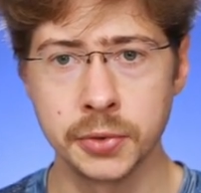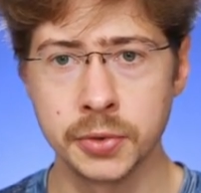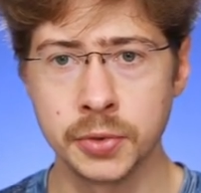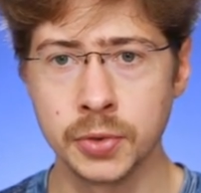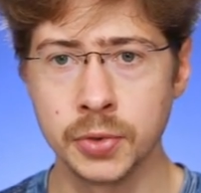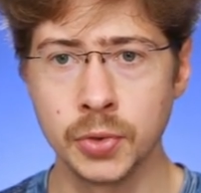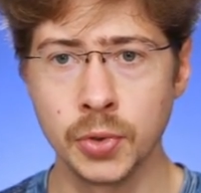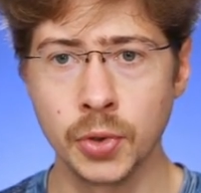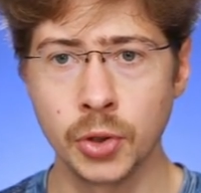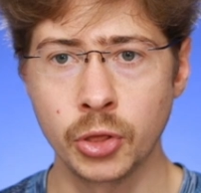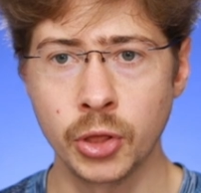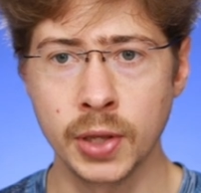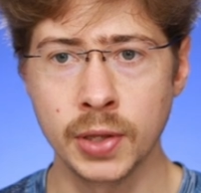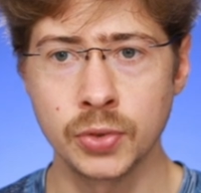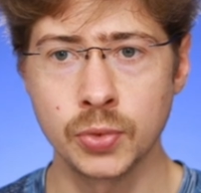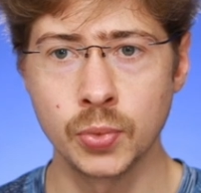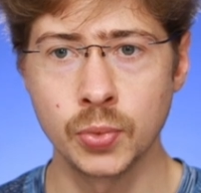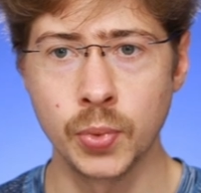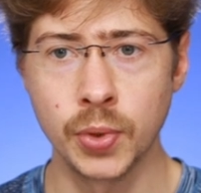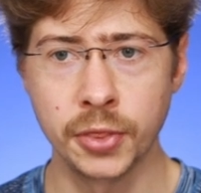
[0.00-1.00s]
to do
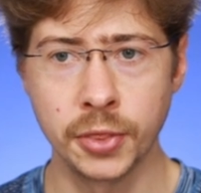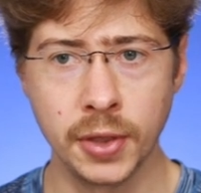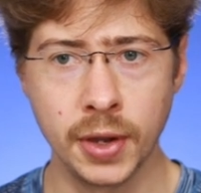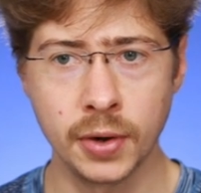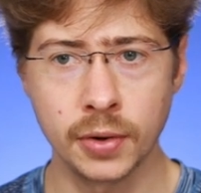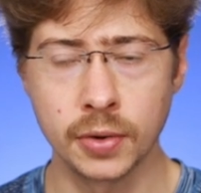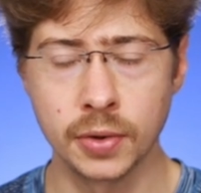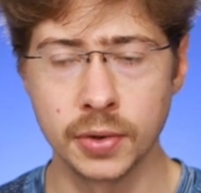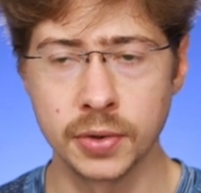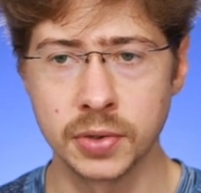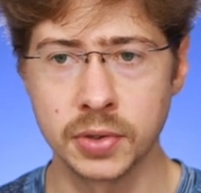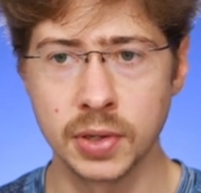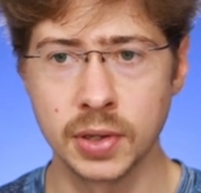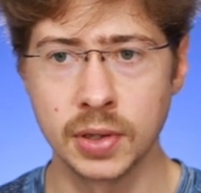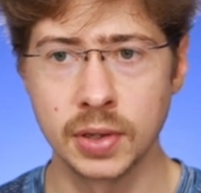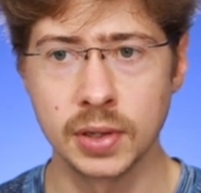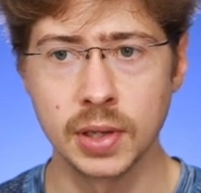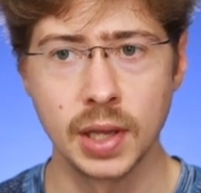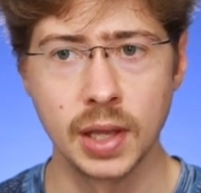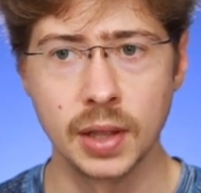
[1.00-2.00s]
things with their
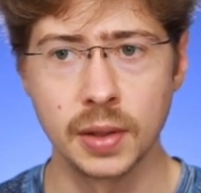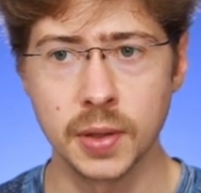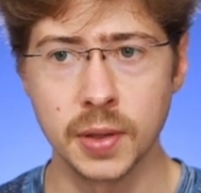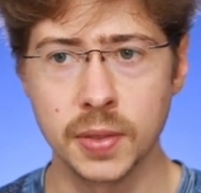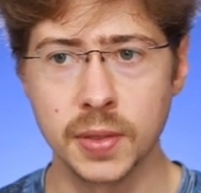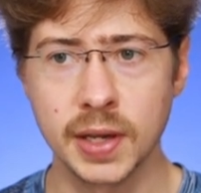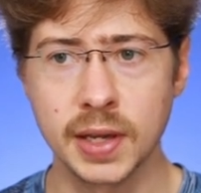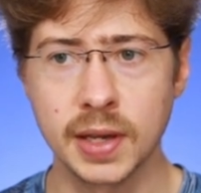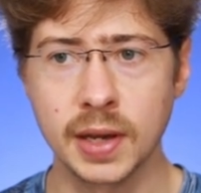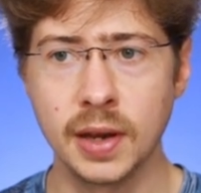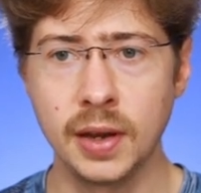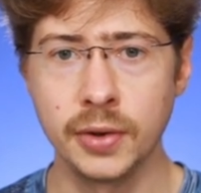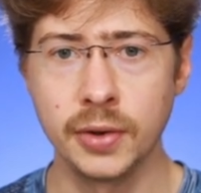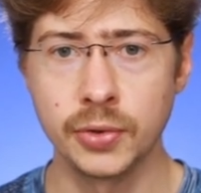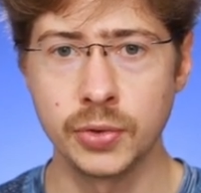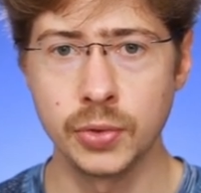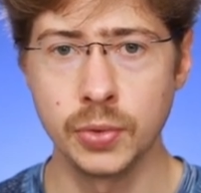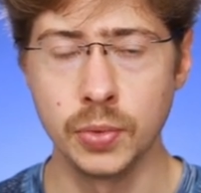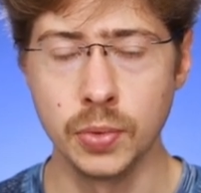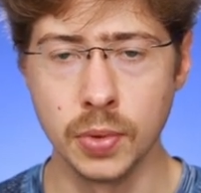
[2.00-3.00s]
content that they can't
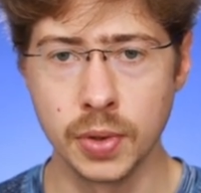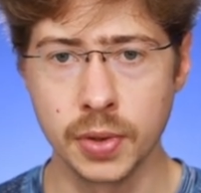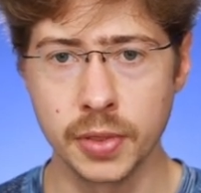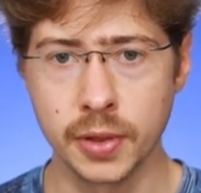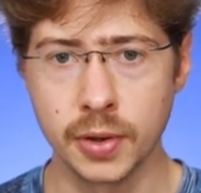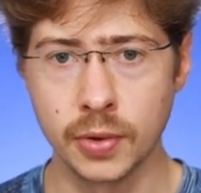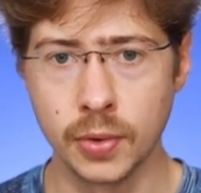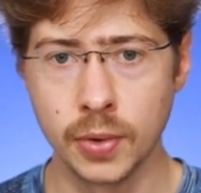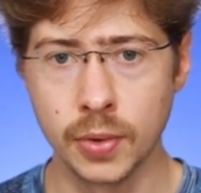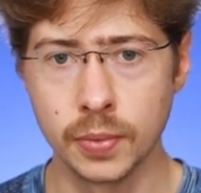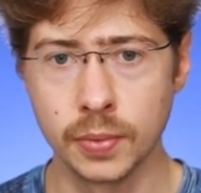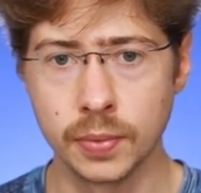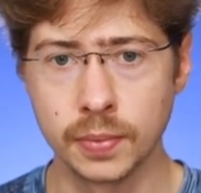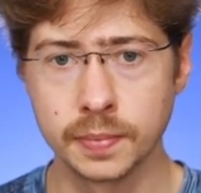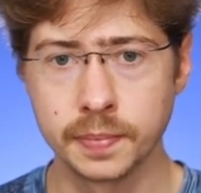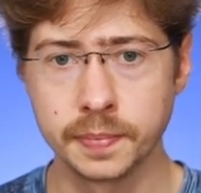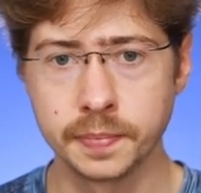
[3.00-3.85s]
do on their own.